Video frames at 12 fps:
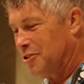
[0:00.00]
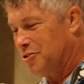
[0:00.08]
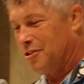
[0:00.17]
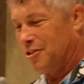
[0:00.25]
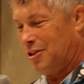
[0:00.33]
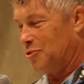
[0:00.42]

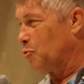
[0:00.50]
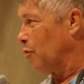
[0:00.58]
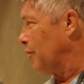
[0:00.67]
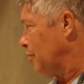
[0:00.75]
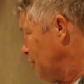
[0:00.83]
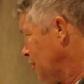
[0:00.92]
He's
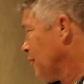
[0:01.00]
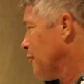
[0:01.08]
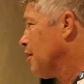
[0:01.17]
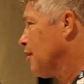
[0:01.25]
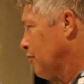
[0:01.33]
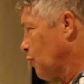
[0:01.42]
really,
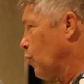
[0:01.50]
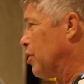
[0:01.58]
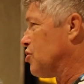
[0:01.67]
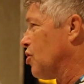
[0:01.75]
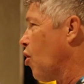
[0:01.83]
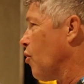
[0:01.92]
the
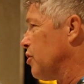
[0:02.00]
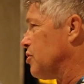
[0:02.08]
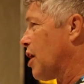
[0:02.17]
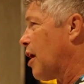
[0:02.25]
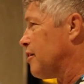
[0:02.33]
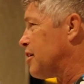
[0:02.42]
reason all
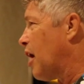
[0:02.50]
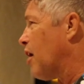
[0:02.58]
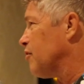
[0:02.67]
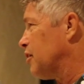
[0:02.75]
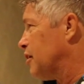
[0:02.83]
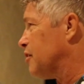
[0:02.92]
these out of
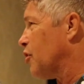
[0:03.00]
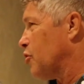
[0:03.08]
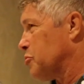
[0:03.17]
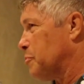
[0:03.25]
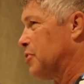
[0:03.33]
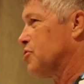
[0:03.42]
town Dick and
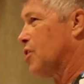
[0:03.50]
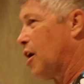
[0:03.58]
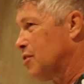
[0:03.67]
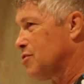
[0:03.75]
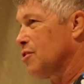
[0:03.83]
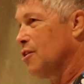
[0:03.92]
Terry's big
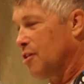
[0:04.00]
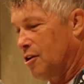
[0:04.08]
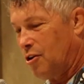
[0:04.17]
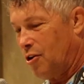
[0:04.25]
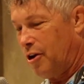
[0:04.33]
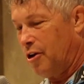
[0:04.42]
shots
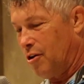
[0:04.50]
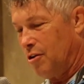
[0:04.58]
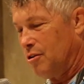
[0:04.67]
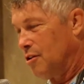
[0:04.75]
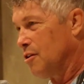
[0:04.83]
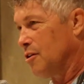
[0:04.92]
are
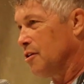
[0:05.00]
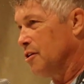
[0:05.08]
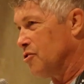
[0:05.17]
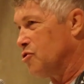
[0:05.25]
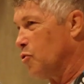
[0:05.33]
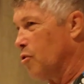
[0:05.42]
here
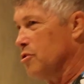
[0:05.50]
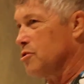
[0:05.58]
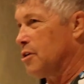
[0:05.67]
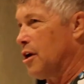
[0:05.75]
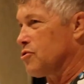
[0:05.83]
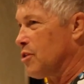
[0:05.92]
is
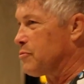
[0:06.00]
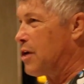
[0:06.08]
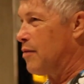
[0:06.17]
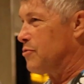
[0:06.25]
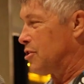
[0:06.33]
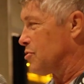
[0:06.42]
George. Now
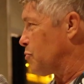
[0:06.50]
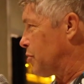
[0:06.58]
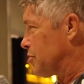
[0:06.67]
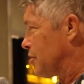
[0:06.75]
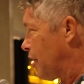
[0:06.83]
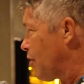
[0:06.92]
sometimes he's the
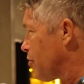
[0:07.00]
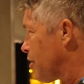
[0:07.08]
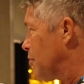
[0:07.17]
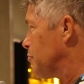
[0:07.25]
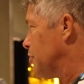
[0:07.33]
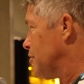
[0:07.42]
reason they don't
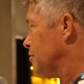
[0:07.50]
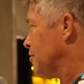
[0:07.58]
come.